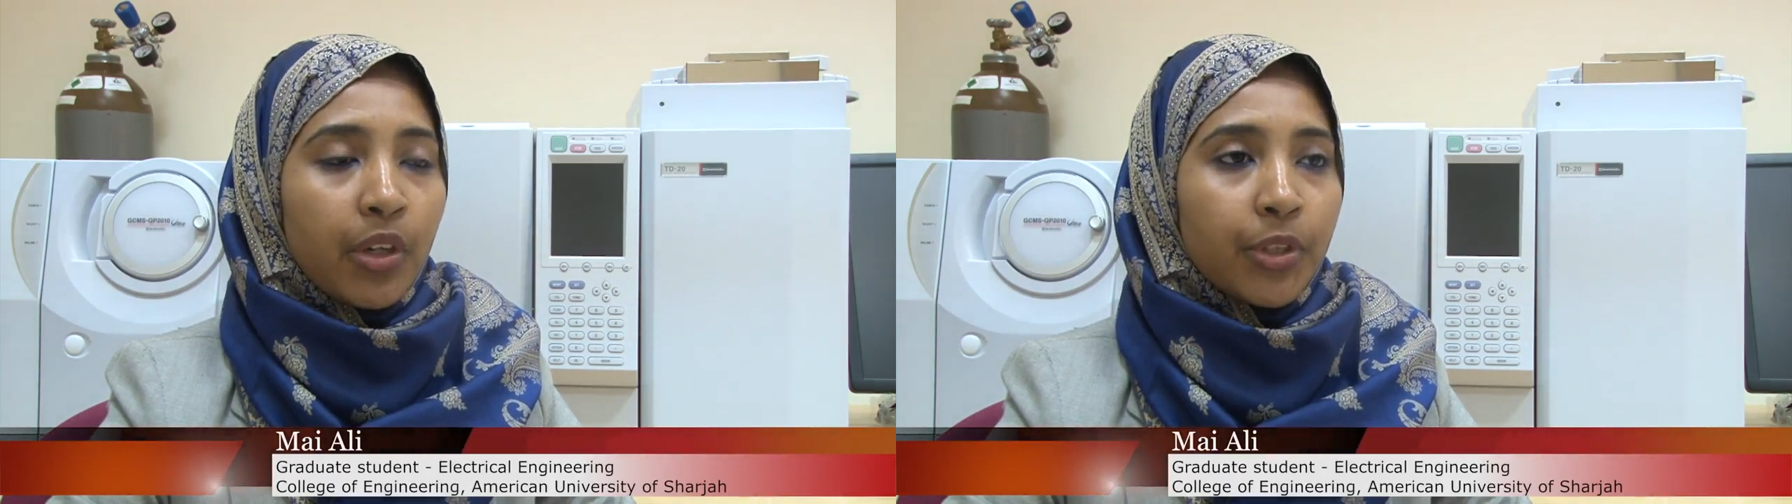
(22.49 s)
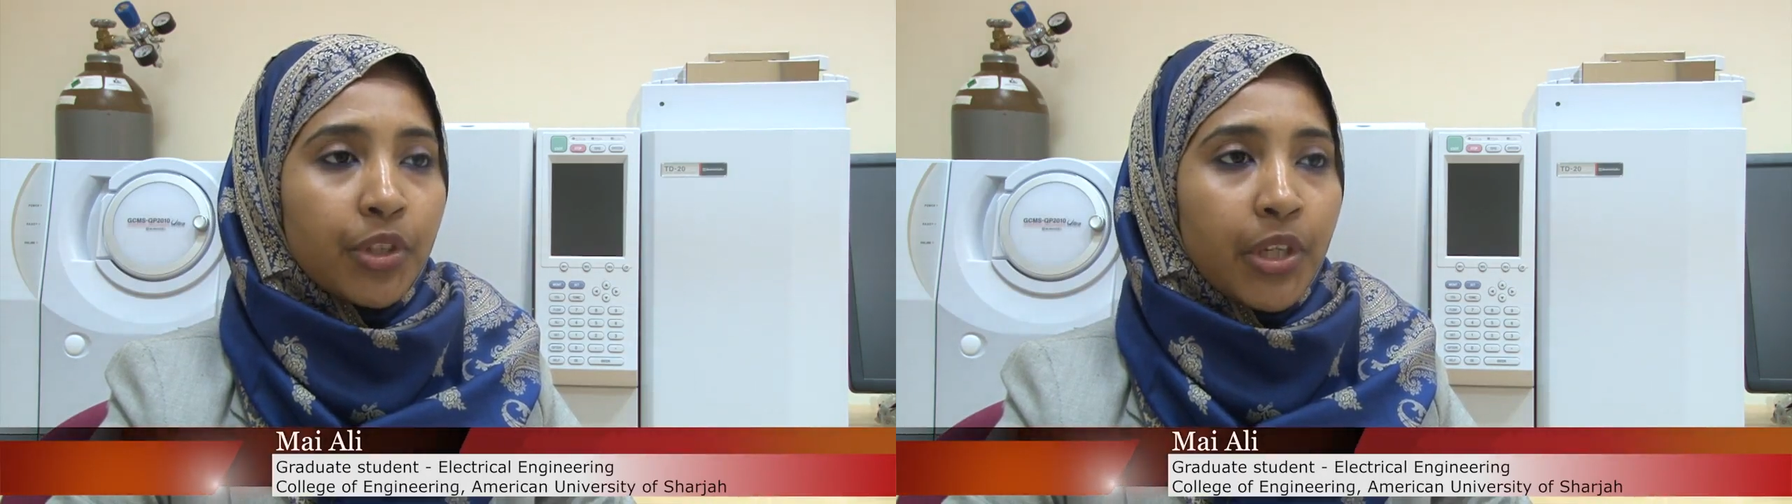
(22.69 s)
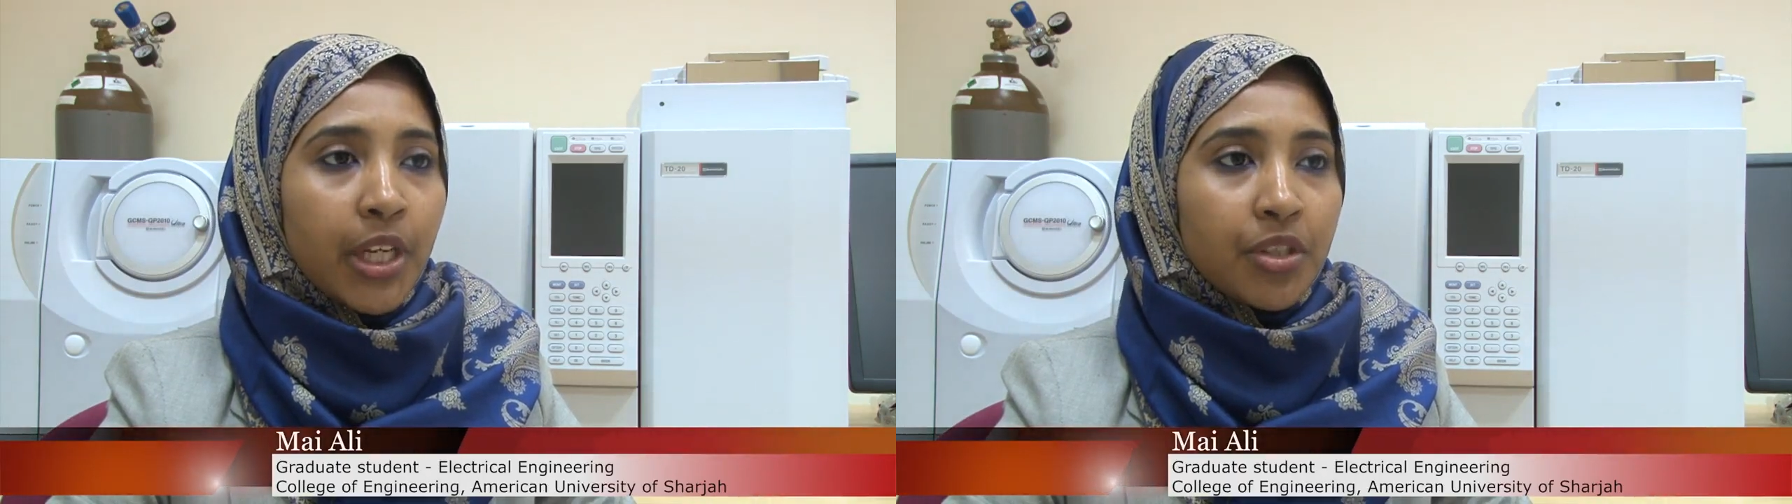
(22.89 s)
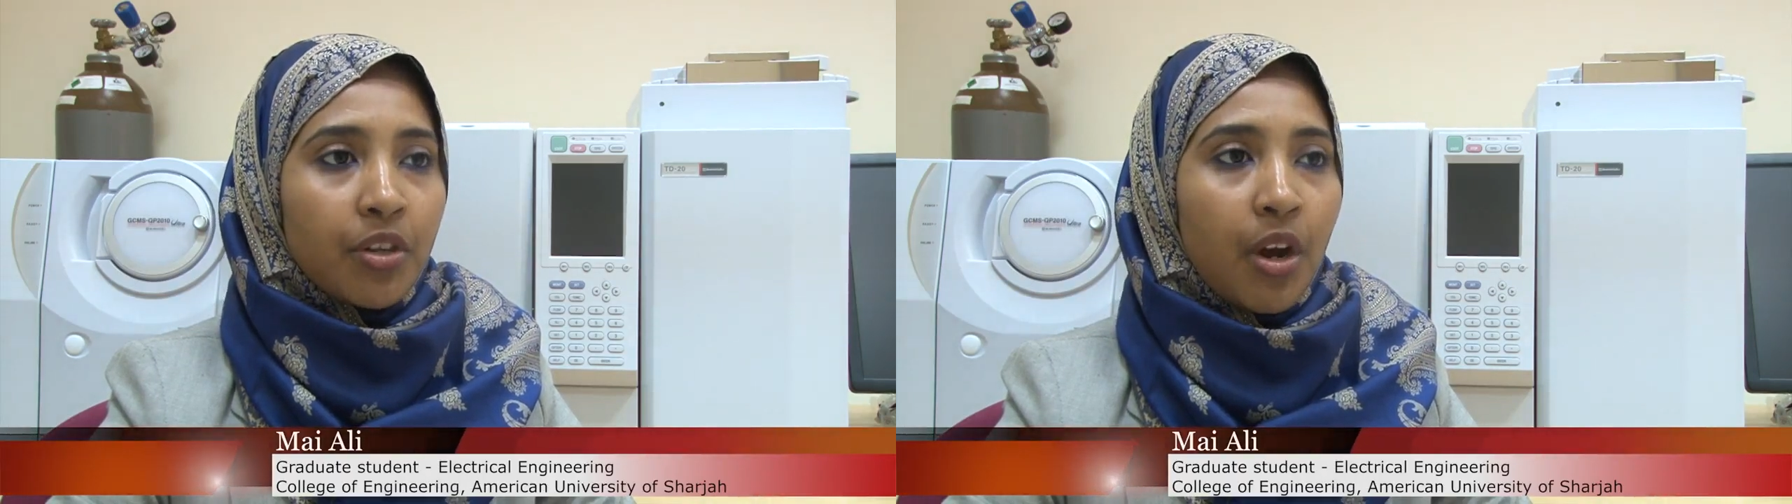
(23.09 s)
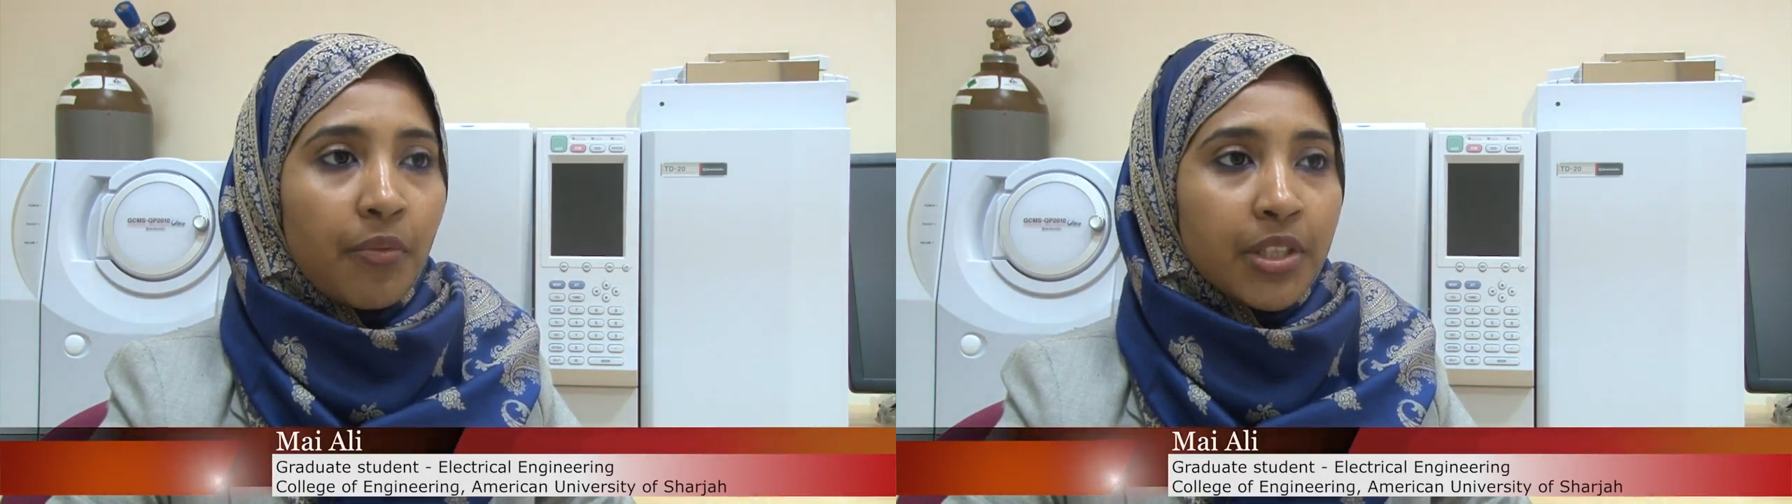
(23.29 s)
education
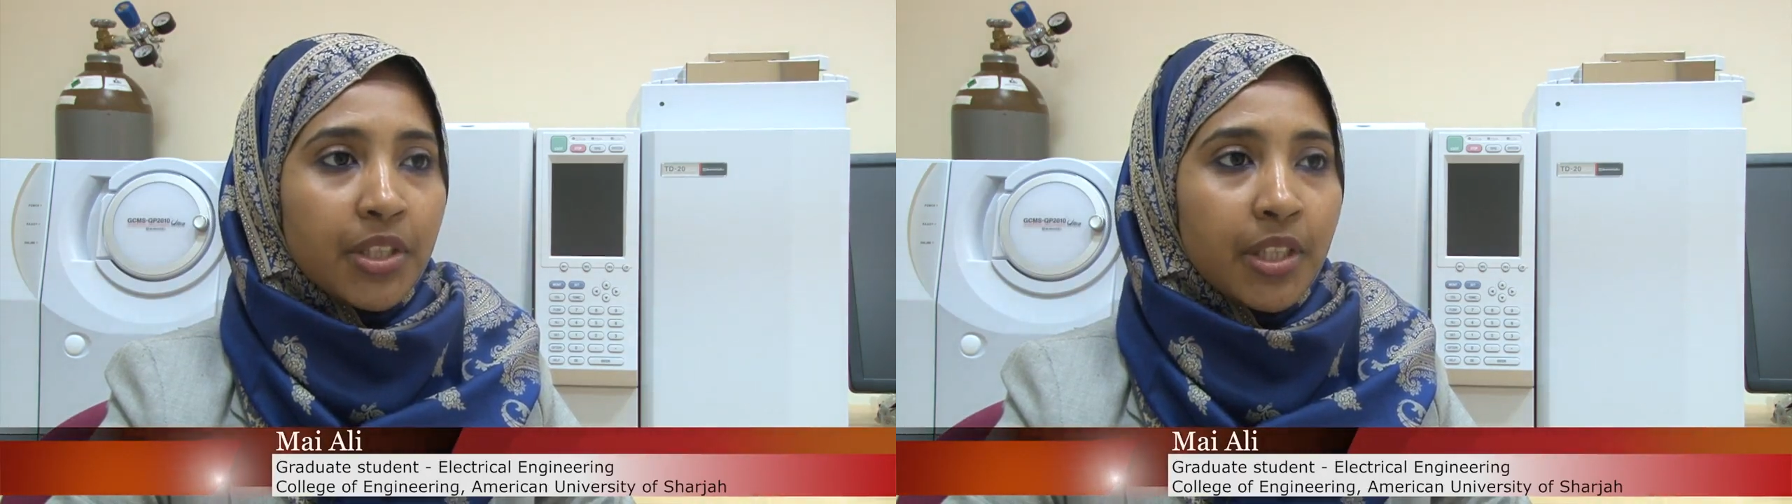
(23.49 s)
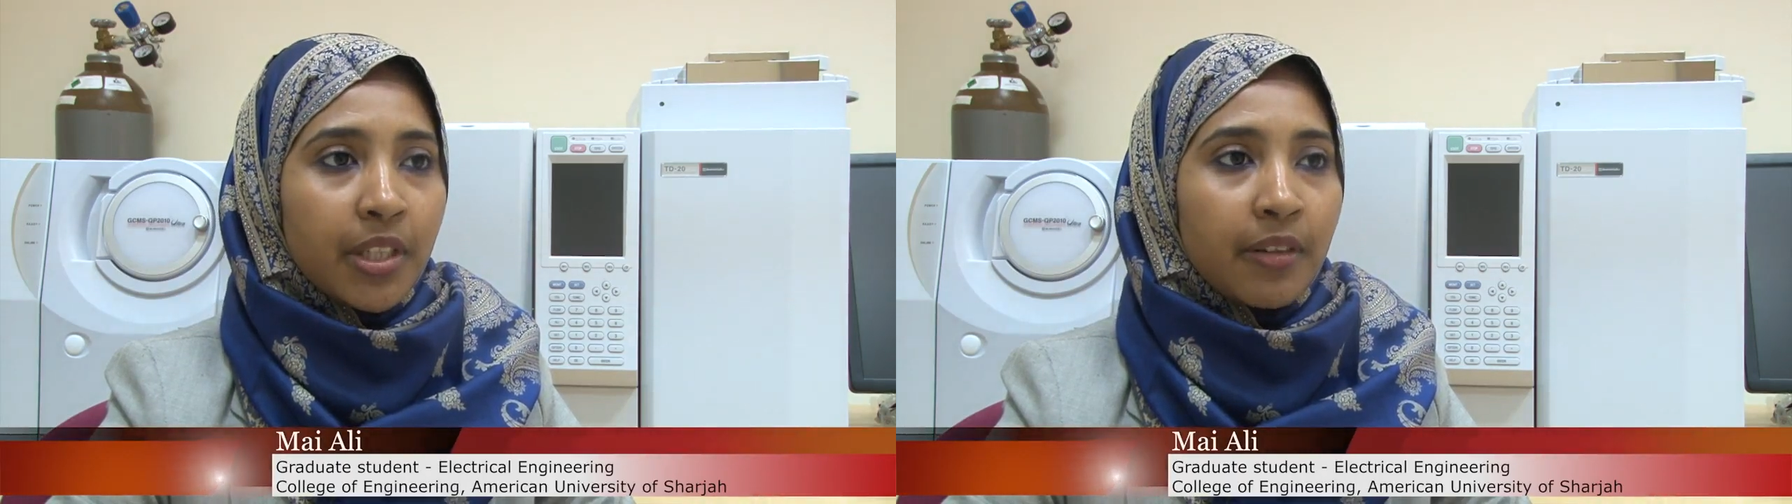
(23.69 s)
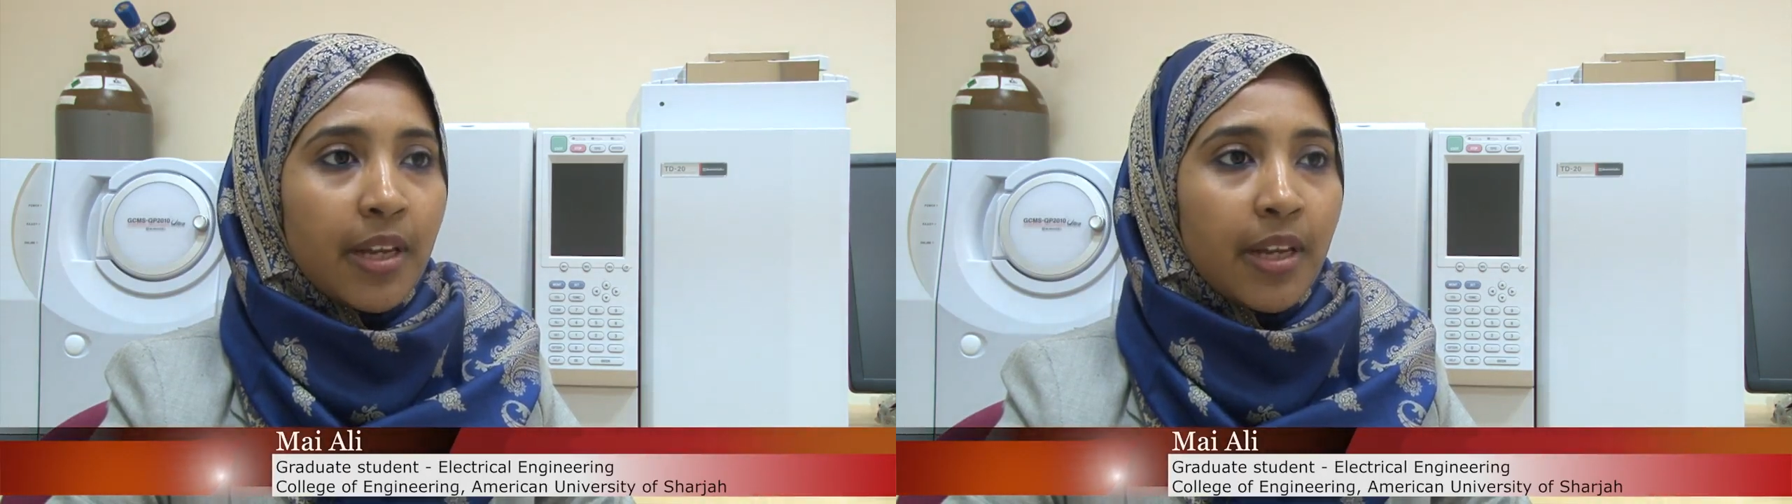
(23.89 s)
offered here